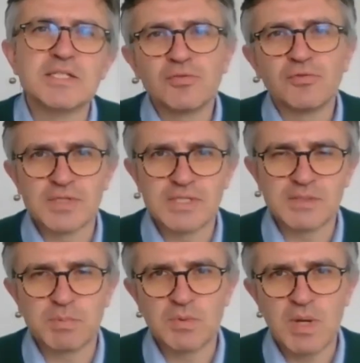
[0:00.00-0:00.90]
differences
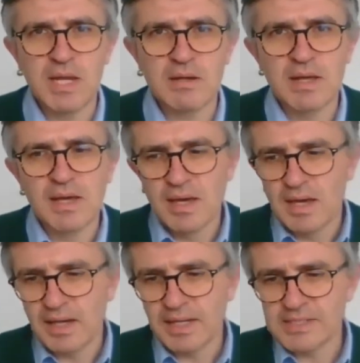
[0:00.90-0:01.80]
between,
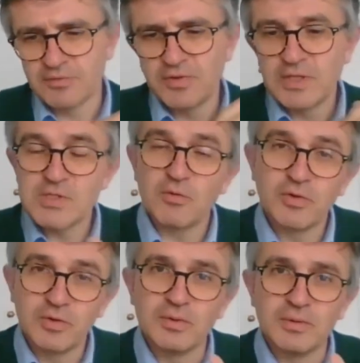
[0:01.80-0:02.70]
I guess, a
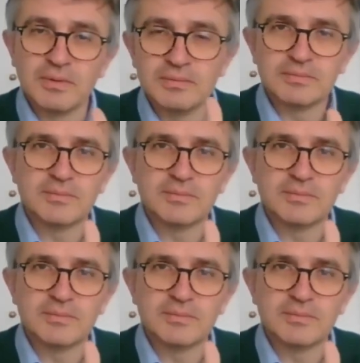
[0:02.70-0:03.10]
philosophical